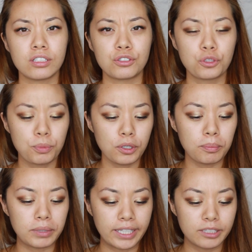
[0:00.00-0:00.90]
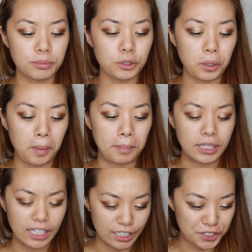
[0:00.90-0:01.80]
Super Blendable
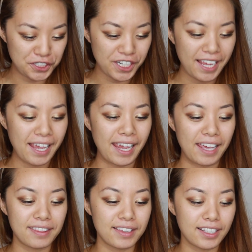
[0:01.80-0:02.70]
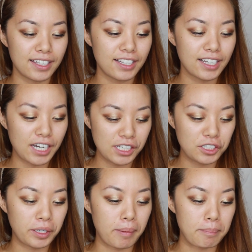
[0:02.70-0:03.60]
Blush in the
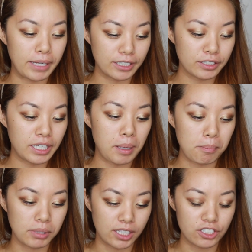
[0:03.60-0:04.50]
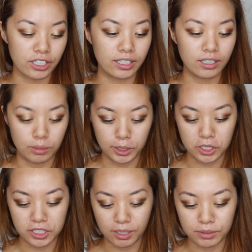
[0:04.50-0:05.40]
color Barely Blushing. Oh my
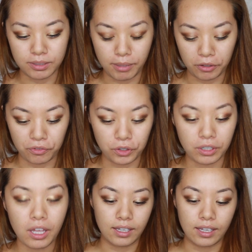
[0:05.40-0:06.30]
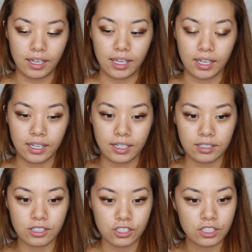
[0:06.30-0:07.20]
gosh, that was a mouthful.
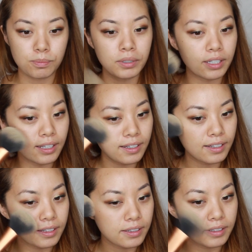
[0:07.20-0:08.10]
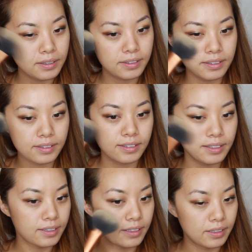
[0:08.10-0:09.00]
And just putting
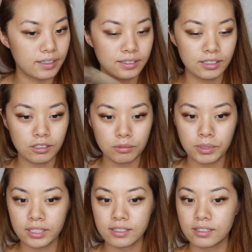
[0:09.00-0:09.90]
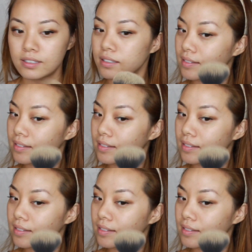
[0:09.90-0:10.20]
a little bit